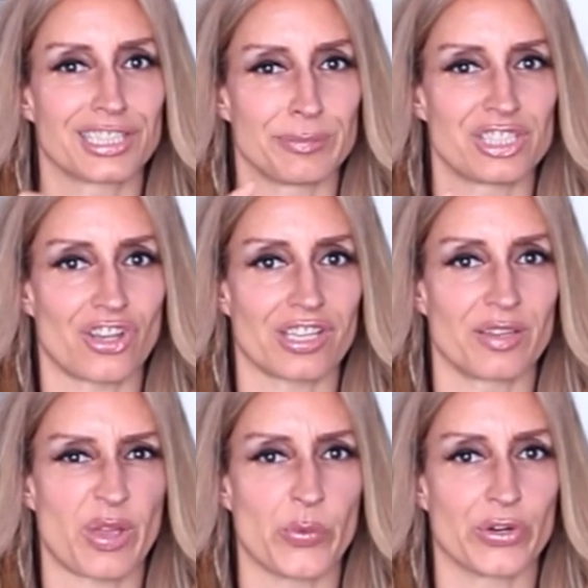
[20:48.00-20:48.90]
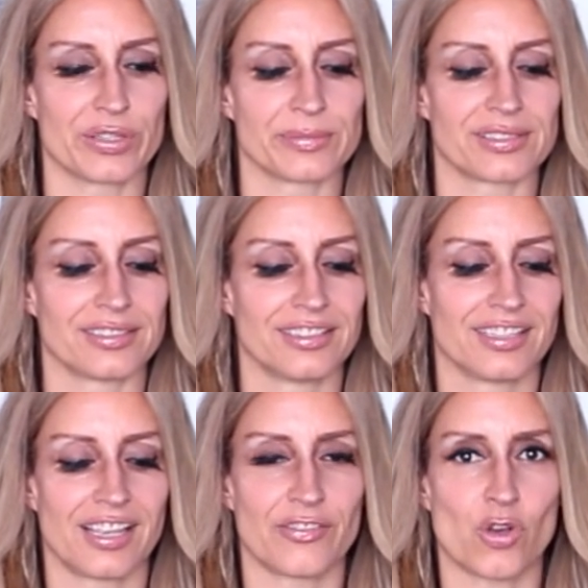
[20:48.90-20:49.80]
I'm going to be talking about worms.
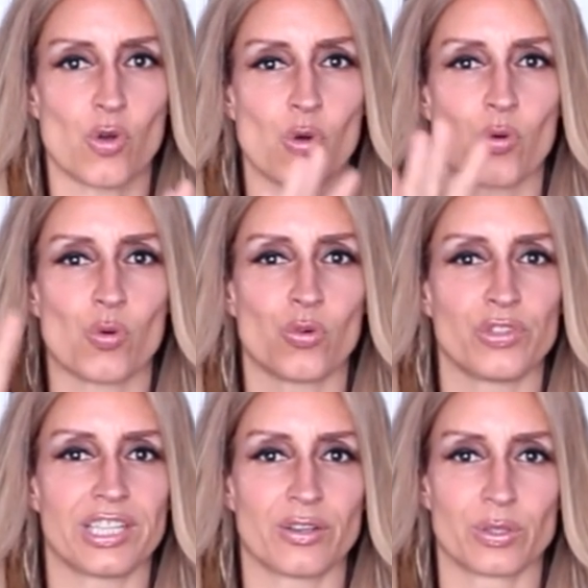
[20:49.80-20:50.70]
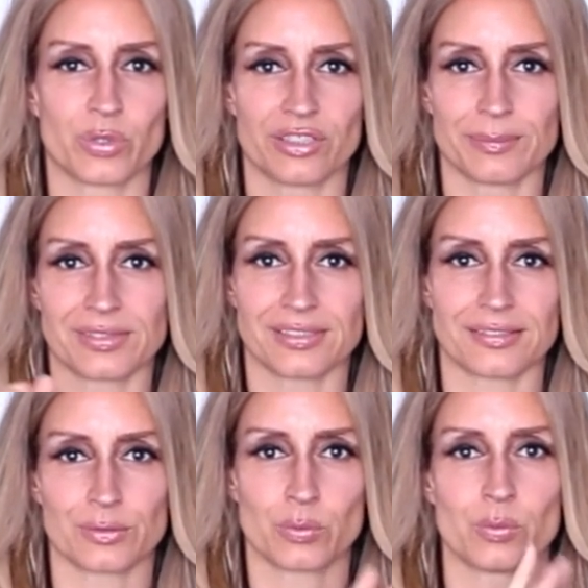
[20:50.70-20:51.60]
I have a whole video on worms.